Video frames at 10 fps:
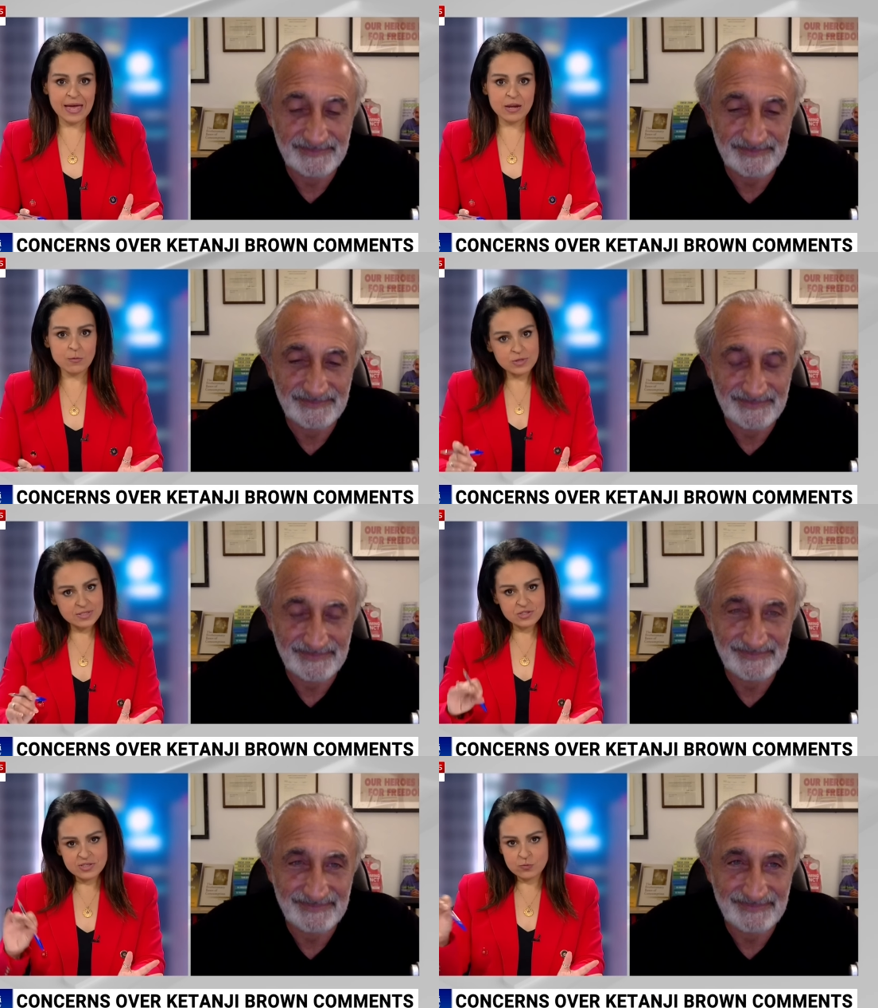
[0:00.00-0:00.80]
Speaker 1: And it
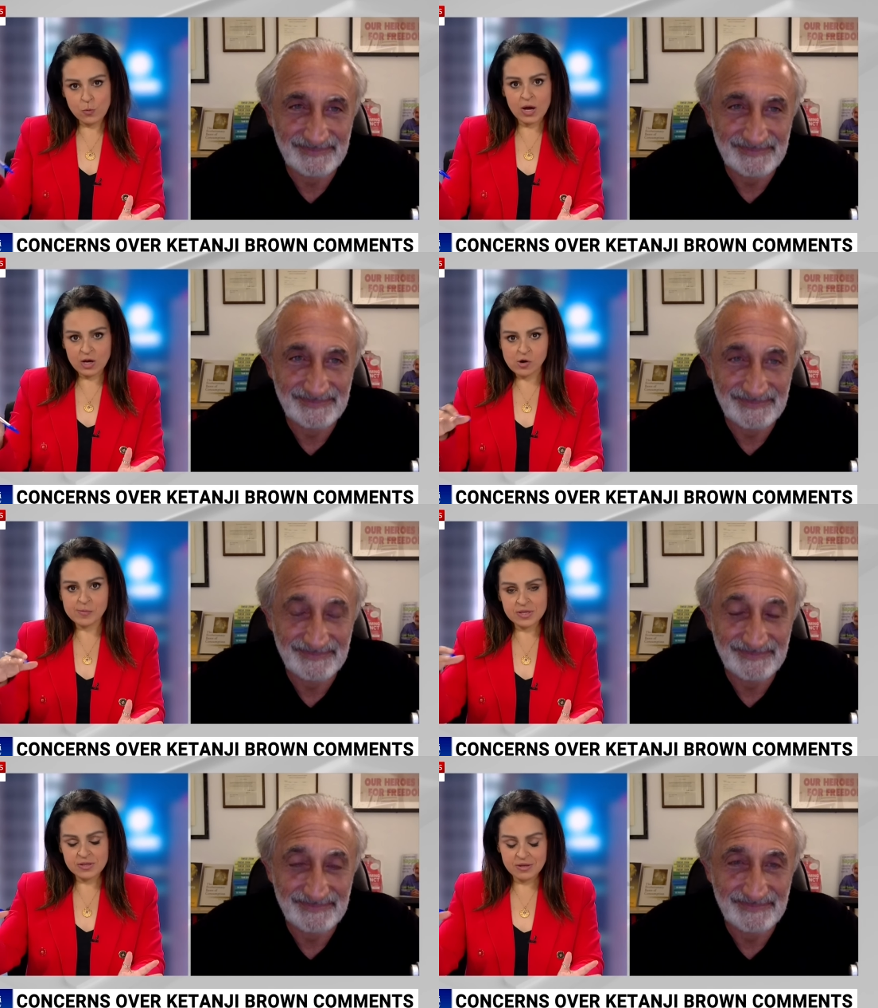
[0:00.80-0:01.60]
wasn't just one
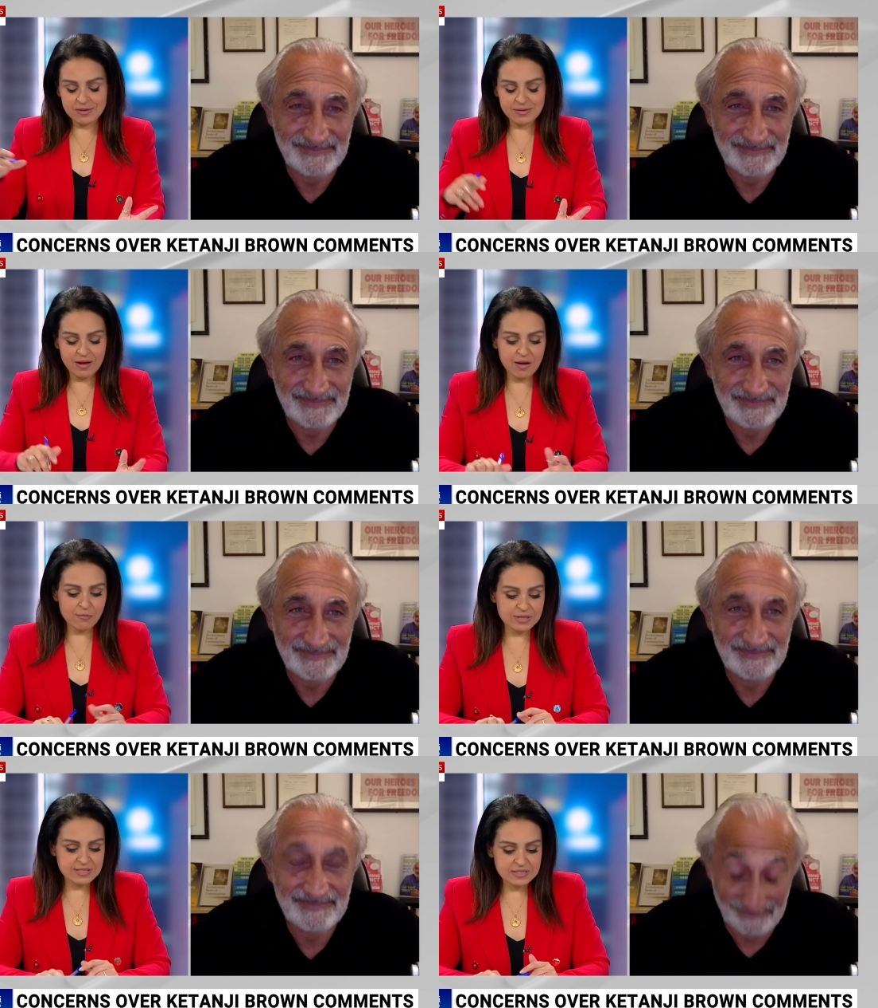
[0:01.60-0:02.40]
comment.
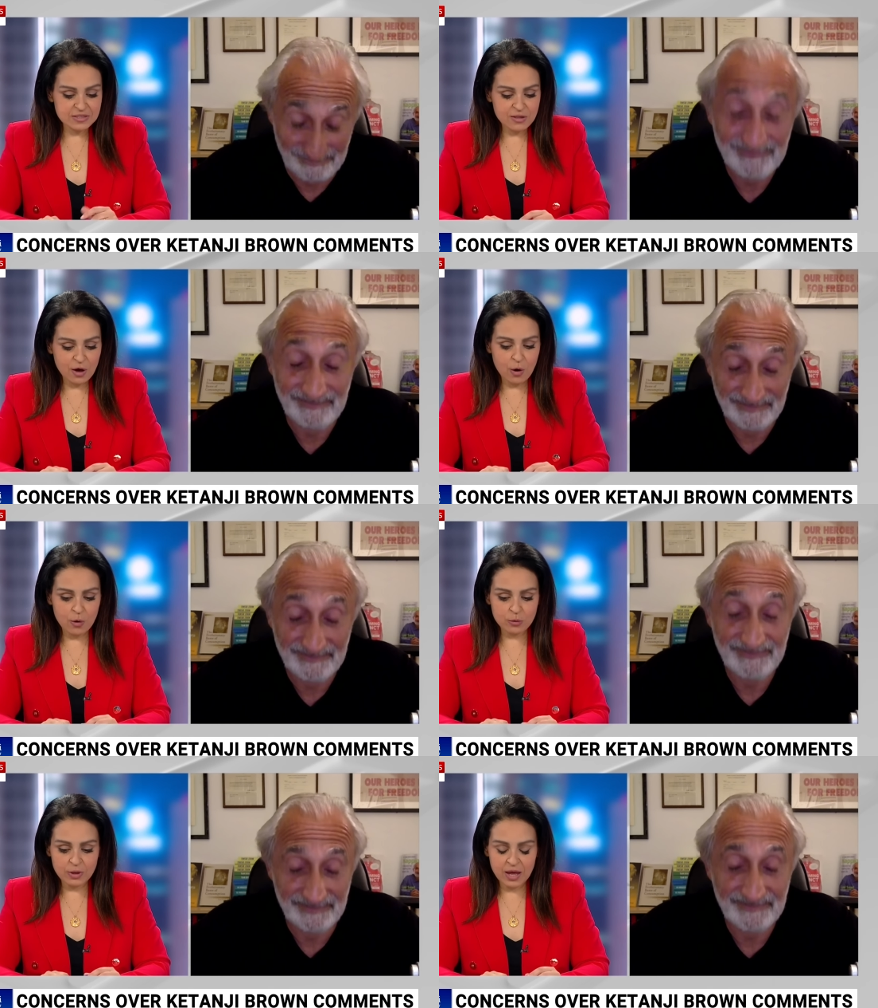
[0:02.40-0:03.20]
I've listened to the
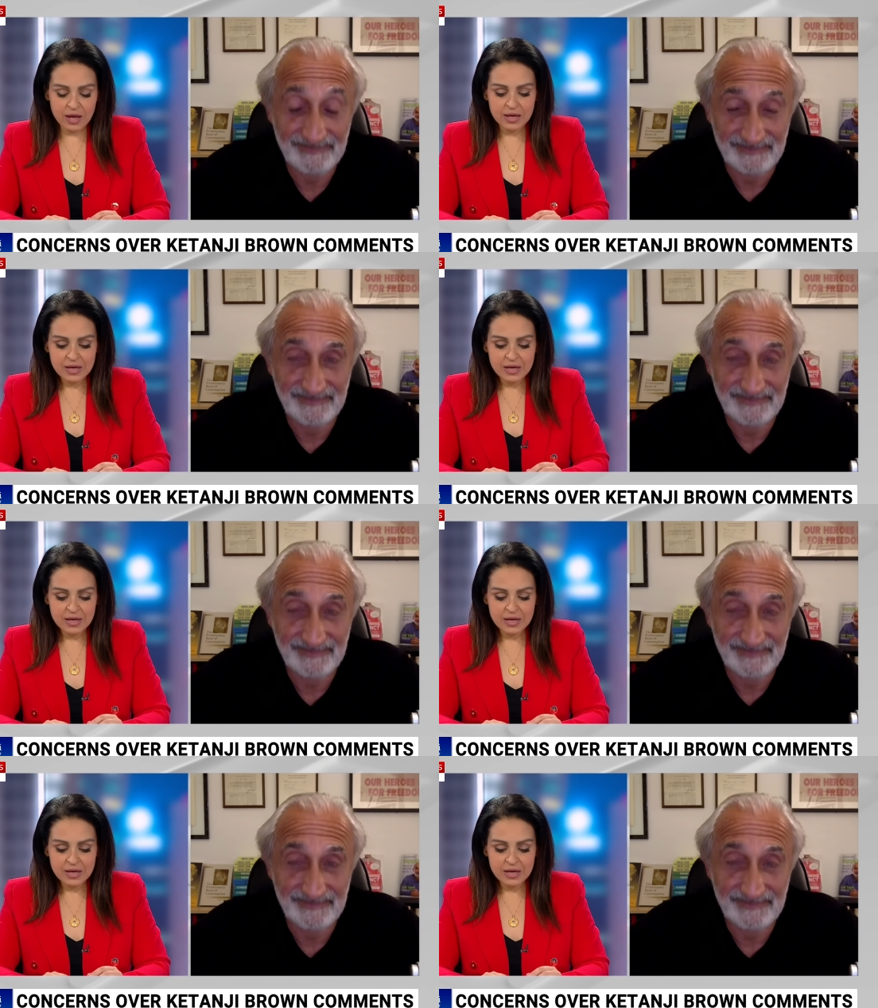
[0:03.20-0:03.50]
whole uh,